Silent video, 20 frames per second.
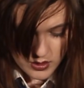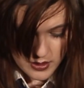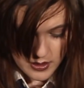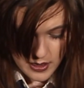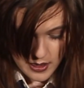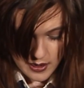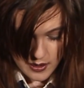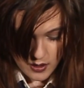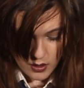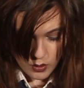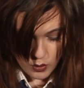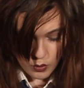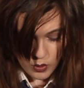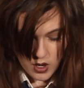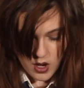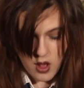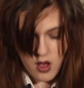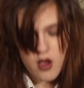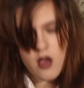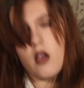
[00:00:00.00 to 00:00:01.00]
Now,
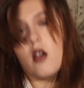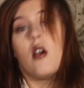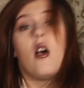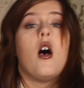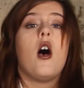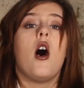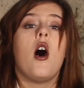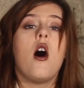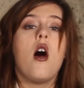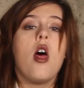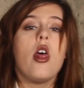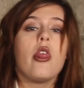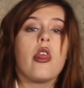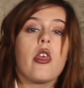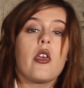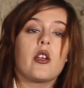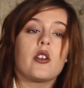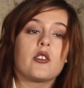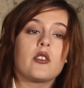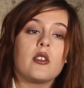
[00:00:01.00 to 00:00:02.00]

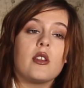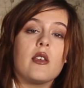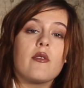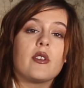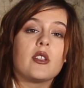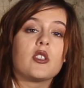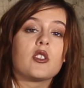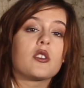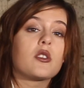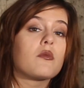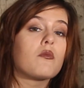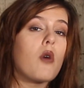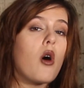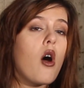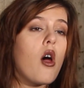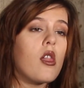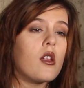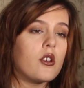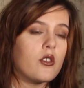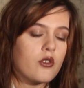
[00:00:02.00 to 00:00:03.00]
there's an even
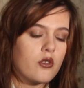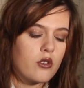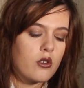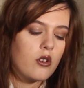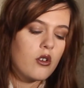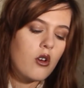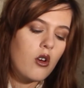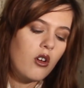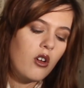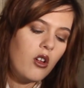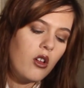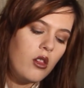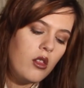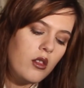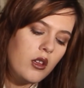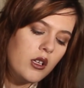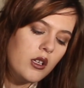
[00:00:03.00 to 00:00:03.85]
smaller circle